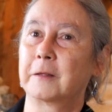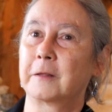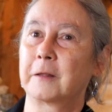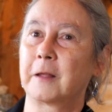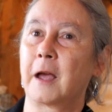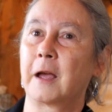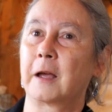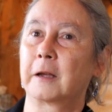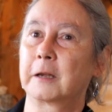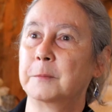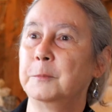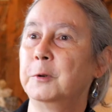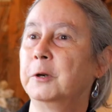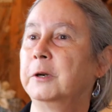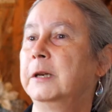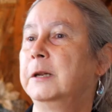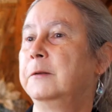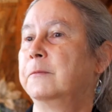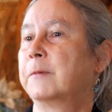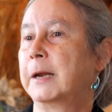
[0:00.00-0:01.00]
a
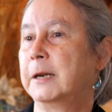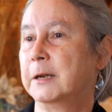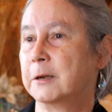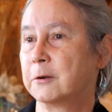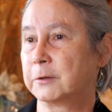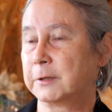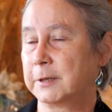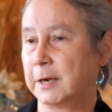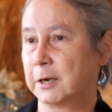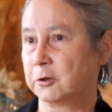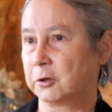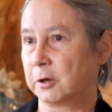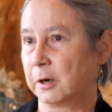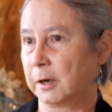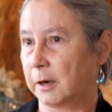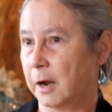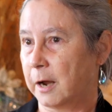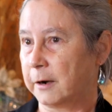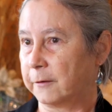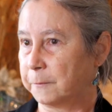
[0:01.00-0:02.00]
community radio station,
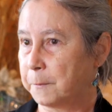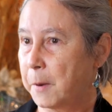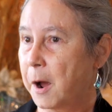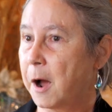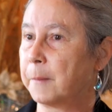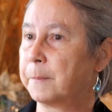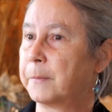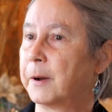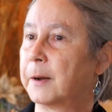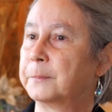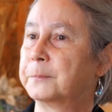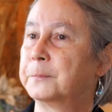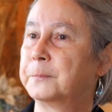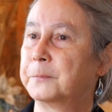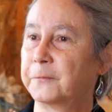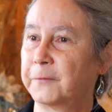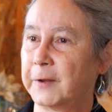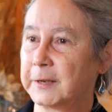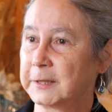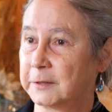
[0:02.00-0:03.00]
a kind of pop-up
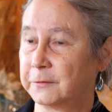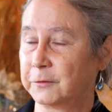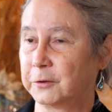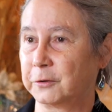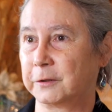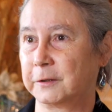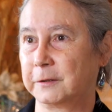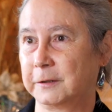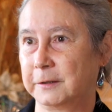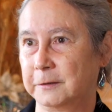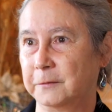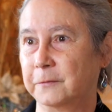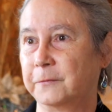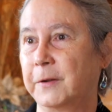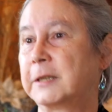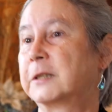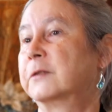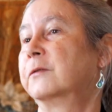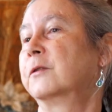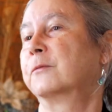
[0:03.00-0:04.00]

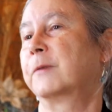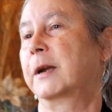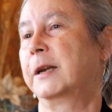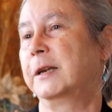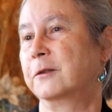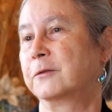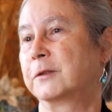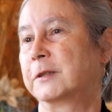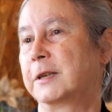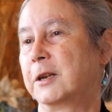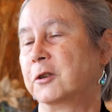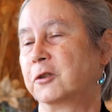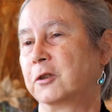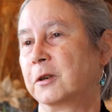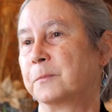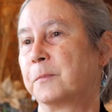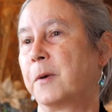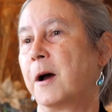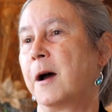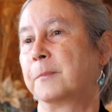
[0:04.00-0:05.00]
festival radio
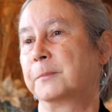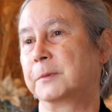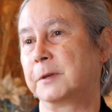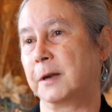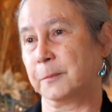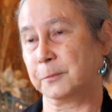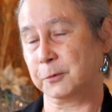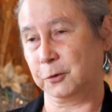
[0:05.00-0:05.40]
station popped up